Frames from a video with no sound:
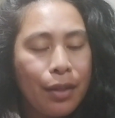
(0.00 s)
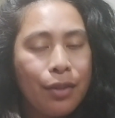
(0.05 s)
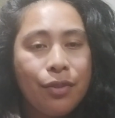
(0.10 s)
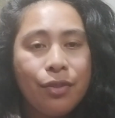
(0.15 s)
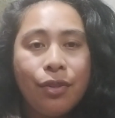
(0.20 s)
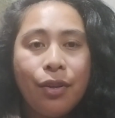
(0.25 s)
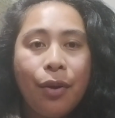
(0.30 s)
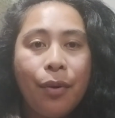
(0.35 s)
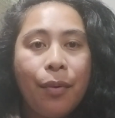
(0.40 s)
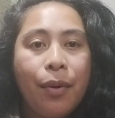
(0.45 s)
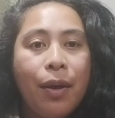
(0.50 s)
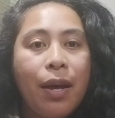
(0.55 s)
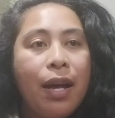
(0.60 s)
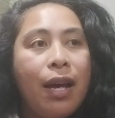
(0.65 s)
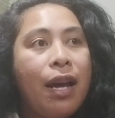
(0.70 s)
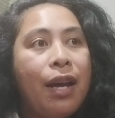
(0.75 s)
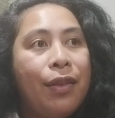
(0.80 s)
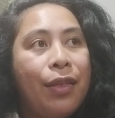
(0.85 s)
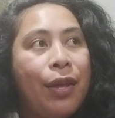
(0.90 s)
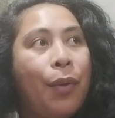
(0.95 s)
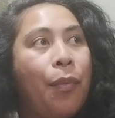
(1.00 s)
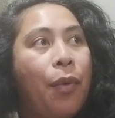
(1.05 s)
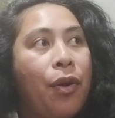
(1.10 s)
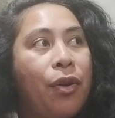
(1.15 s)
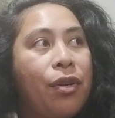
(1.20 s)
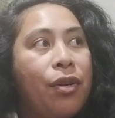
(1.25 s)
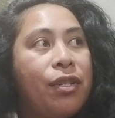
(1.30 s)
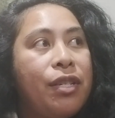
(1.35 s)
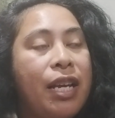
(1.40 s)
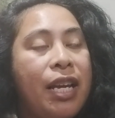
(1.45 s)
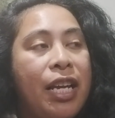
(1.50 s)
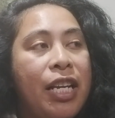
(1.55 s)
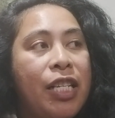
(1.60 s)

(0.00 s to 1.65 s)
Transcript: So Samoa wanted to